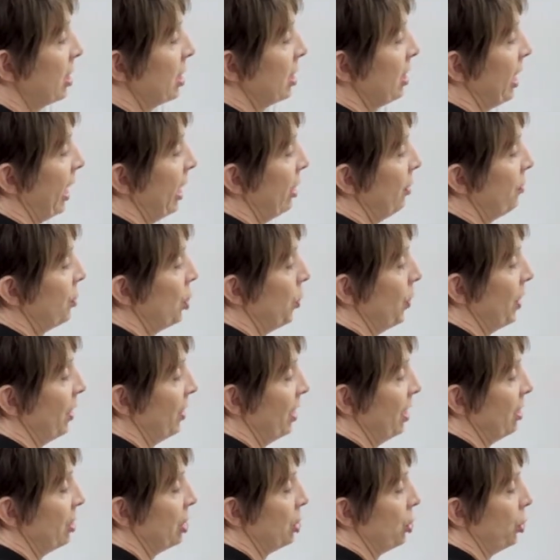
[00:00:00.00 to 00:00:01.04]
a state of doing
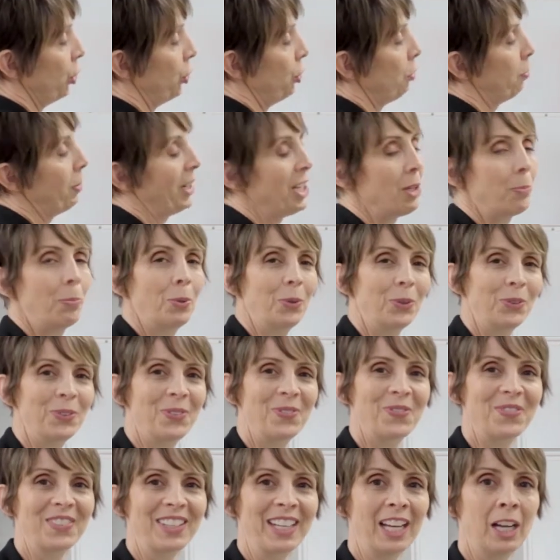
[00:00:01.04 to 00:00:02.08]
things to
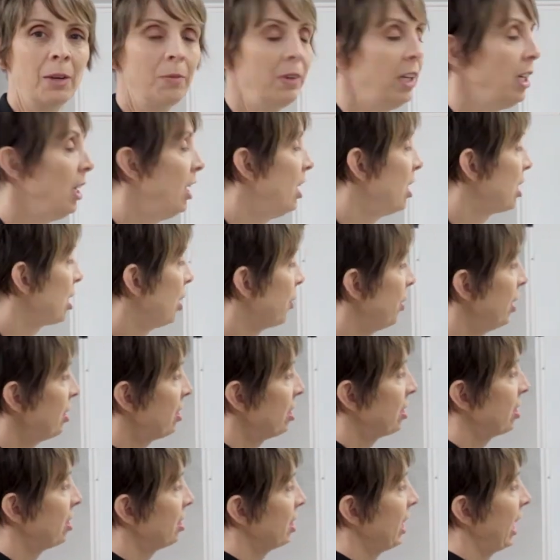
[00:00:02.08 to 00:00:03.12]
people, yep? So this
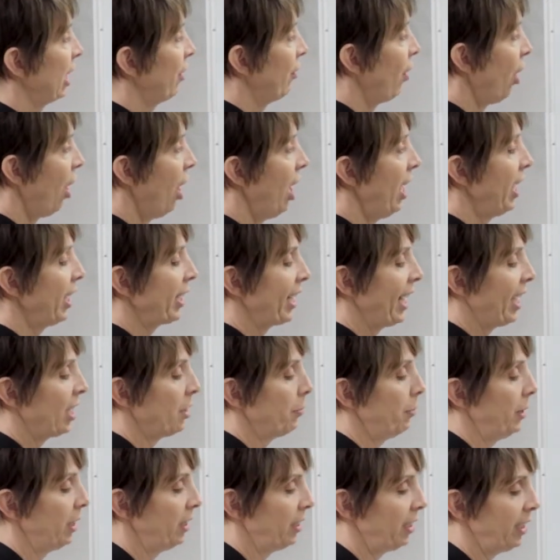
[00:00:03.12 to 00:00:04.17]
is a state of high
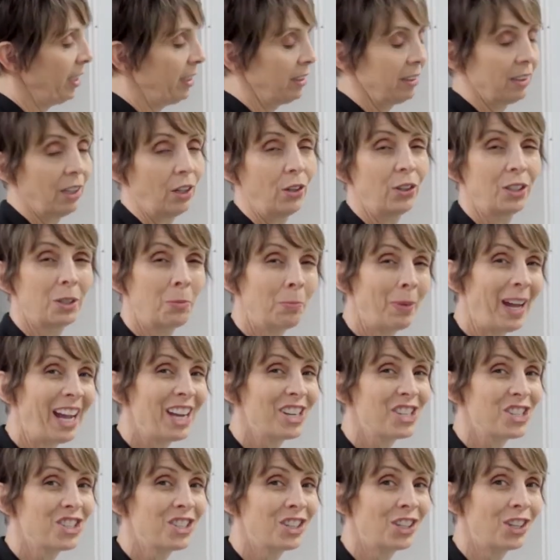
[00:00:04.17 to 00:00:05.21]
accountability, low
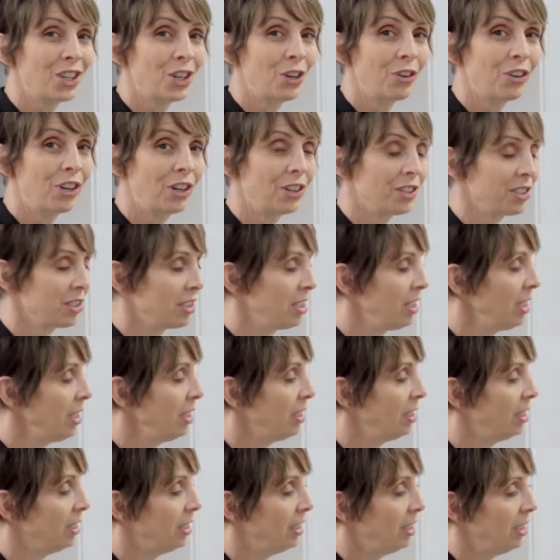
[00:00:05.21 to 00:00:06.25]
compassion and
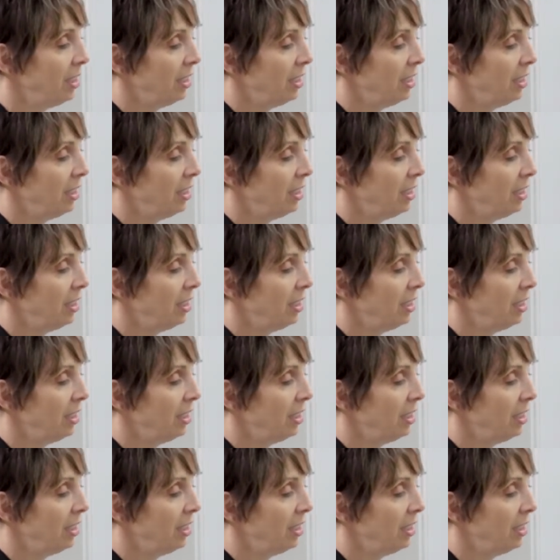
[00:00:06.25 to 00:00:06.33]
curiosity.